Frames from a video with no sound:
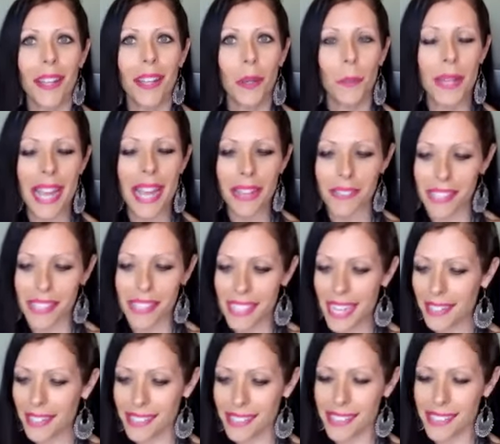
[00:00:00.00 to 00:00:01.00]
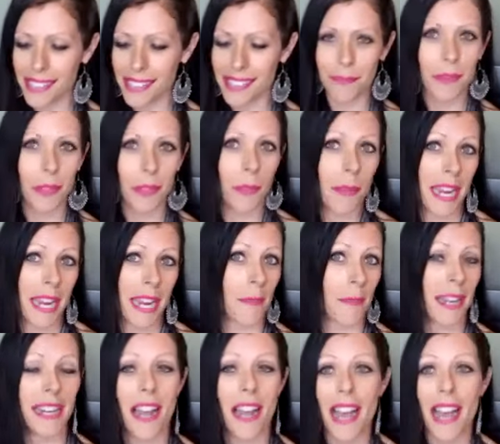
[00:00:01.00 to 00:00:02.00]
We have sex, we may or
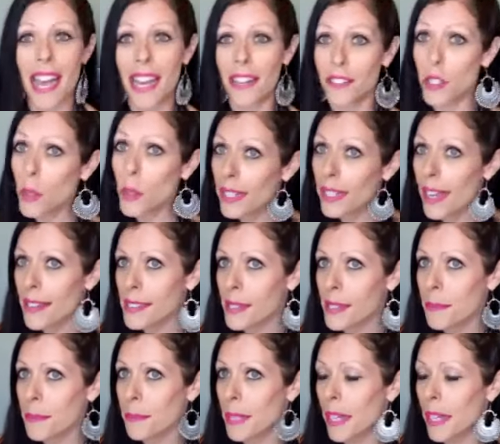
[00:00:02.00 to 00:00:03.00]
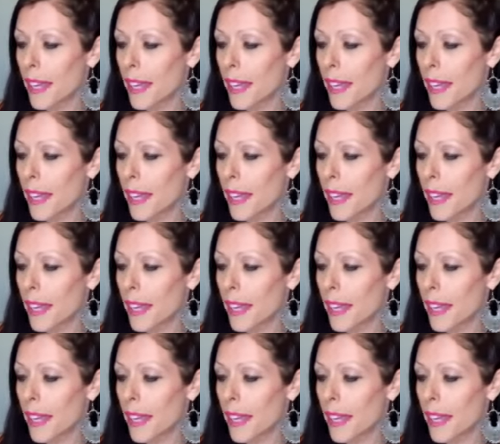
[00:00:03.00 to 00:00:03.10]
may not have an orgasm.